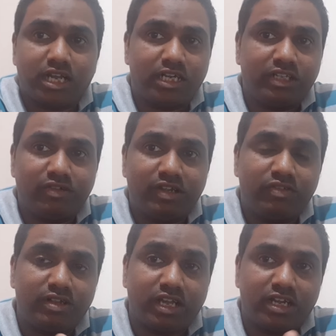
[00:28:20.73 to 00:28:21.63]
They went
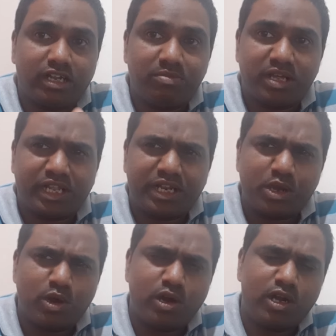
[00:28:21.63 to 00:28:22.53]
for collective bargaining.
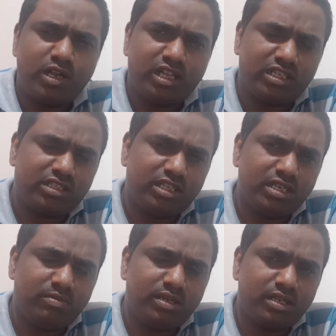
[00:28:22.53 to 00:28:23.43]
All textile
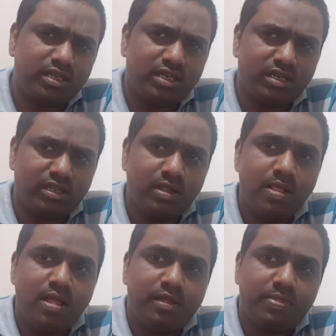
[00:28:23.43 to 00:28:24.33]
market
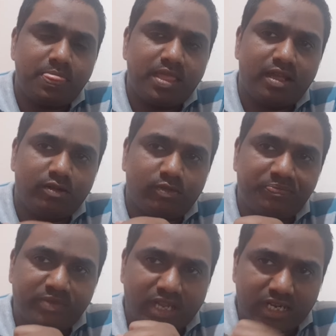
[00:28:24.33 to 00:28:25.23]
they have
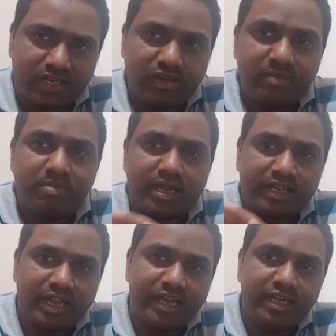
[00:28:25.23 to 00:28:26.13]
collectively
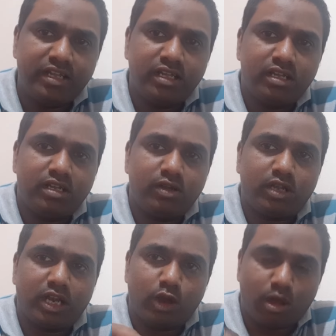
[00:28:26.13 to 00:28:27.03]
bargained.
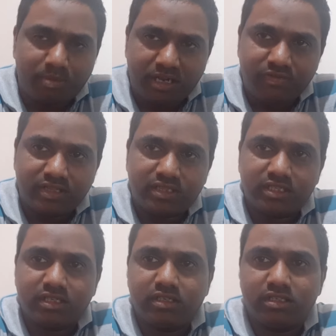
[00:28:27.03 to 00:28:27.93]
Okay, lobbied with
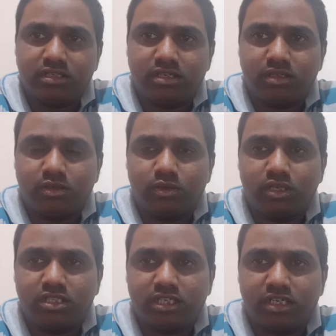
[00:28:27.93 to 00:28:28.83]
local
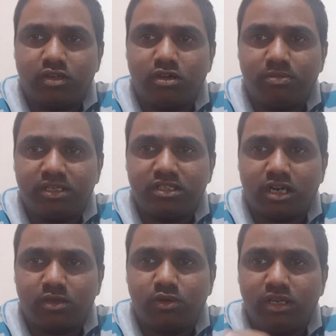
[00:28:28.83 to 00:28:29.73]
state government
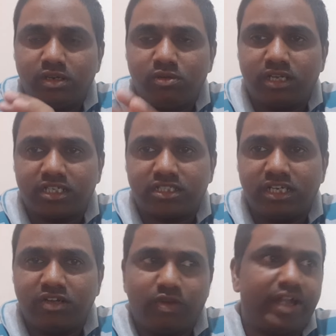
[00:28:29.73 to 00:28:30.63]
not to include textile
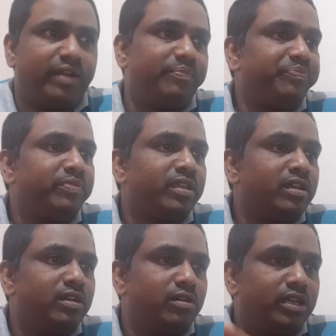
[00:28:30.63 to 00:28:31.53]
in VAT.
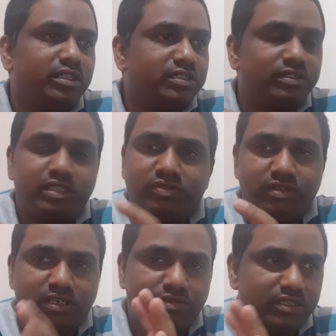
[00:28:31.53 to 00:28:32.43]
Okay, therefore
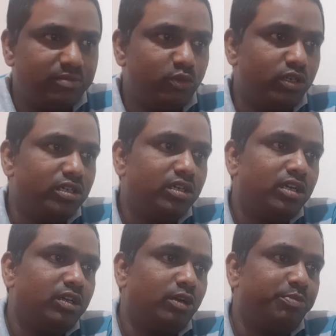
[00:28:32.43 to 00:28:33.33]
it was removed.
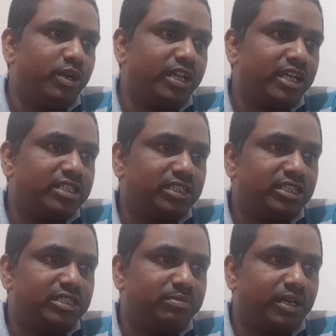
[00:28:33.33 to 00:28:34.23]
Now political, sir. This
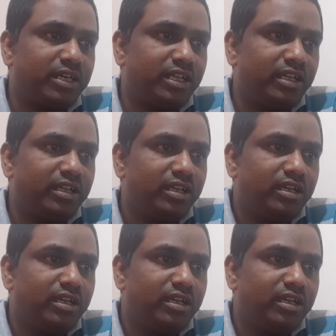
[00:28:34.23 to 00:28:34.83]
is a party.